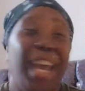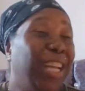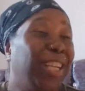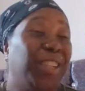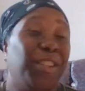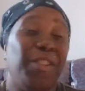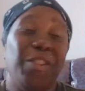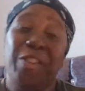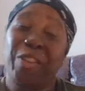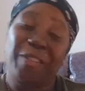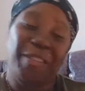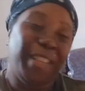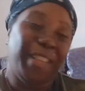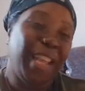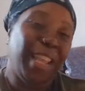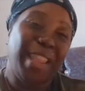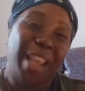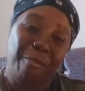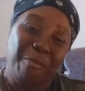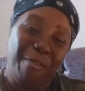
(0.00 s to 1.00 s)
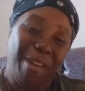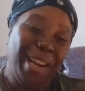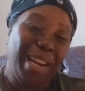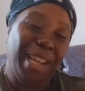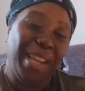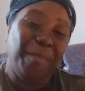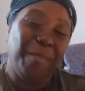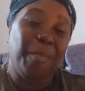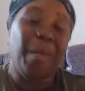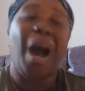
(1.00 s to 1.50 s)
he shouldn't have said that,
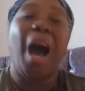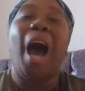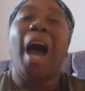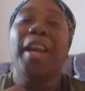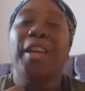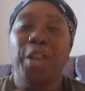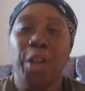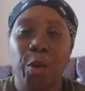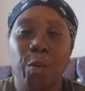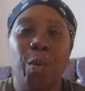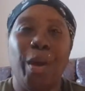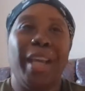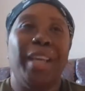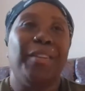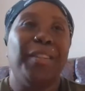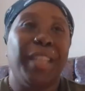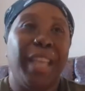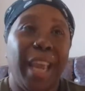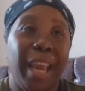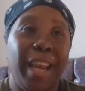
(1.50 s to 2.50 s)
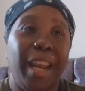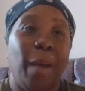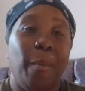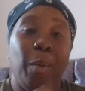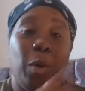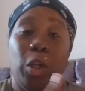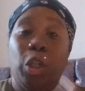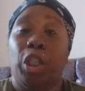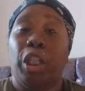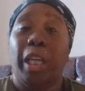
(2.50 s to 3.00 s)
really. But I knew what he was getting at
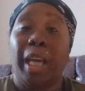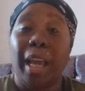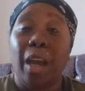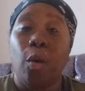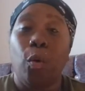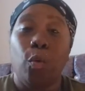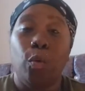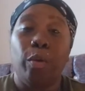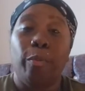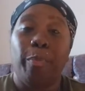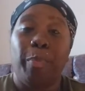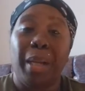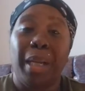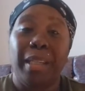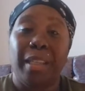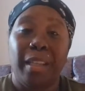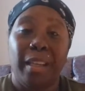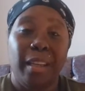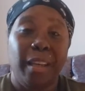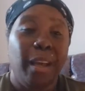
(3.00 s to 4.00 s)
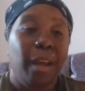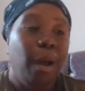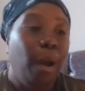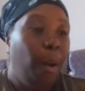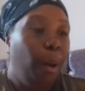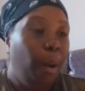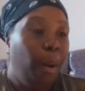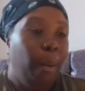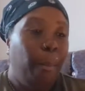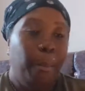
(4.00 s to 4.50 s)
because she ate all the bloody
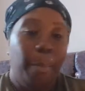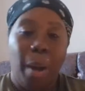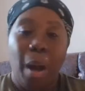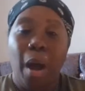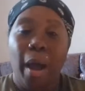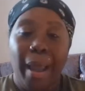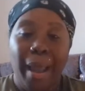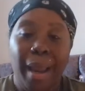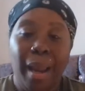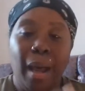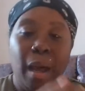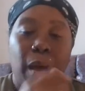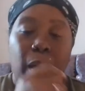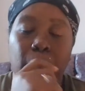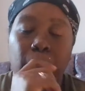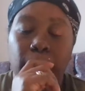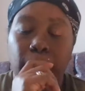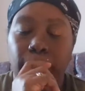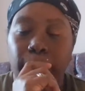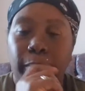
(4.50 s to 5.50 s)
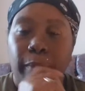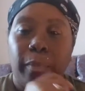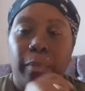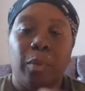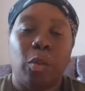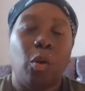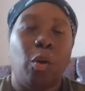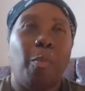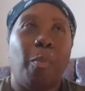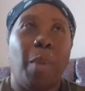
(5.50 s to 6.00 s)
paella.
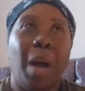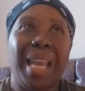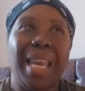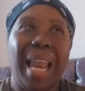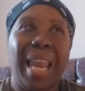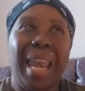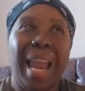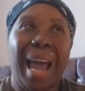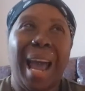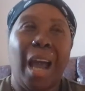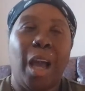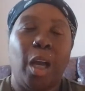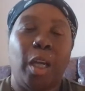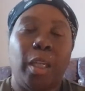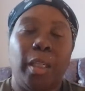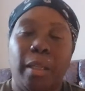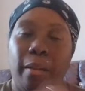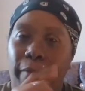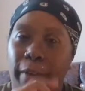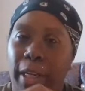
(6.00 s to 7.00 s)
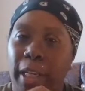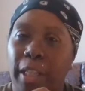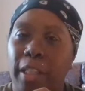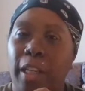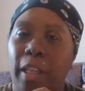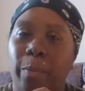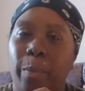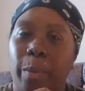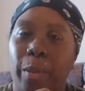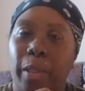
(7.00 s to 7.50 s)
Or paella. I think that's
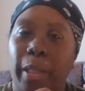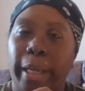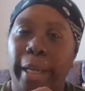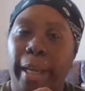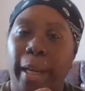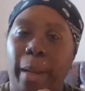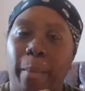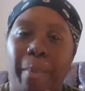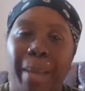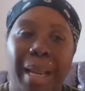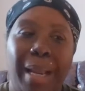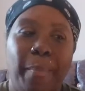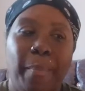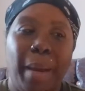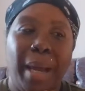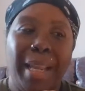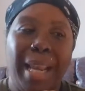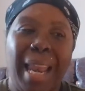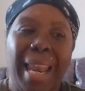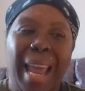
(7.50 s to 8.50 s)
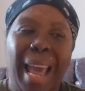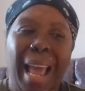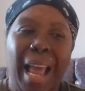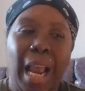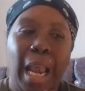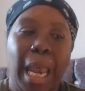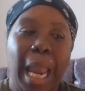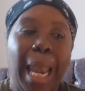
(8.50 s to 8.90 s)
how he's supposed to say it. Paella.